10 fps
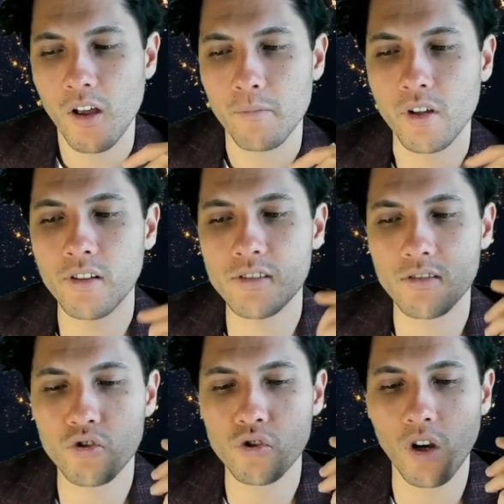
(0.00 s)
Because
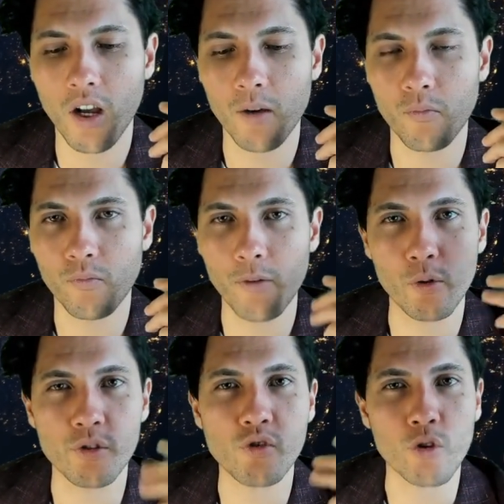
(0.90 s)

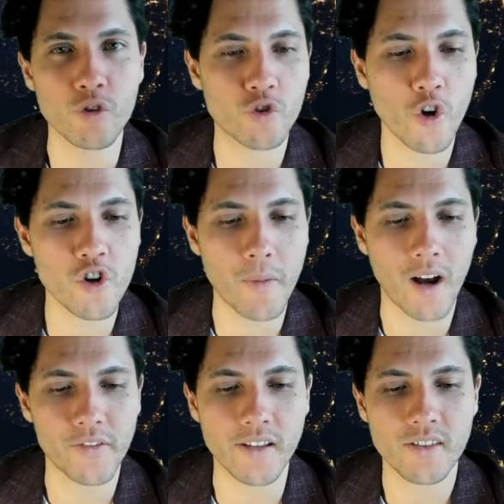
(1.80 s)
Revolut is so concerned
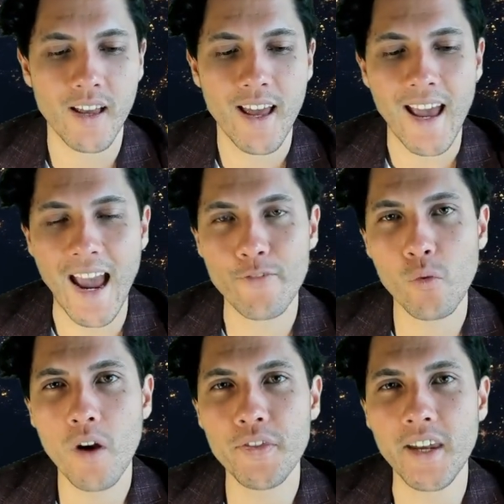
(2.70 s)
about this,
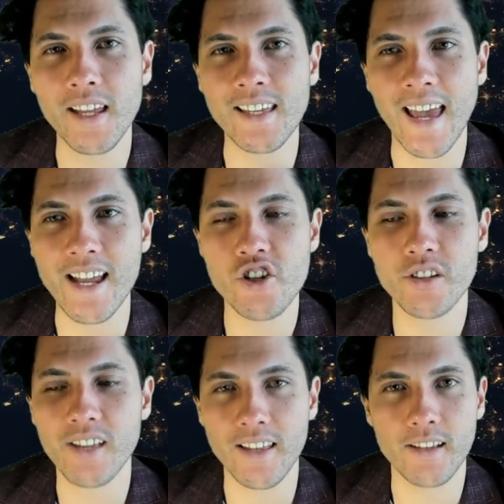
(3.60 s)
everyone that
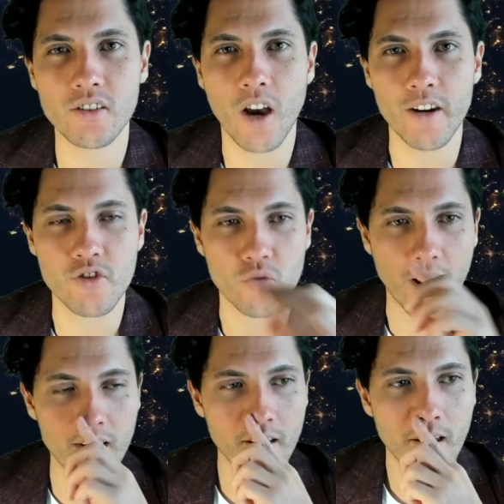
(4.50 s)
engages in this kind of
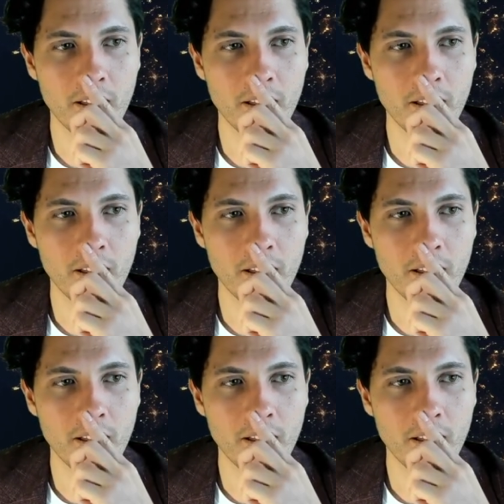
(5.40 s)
trade,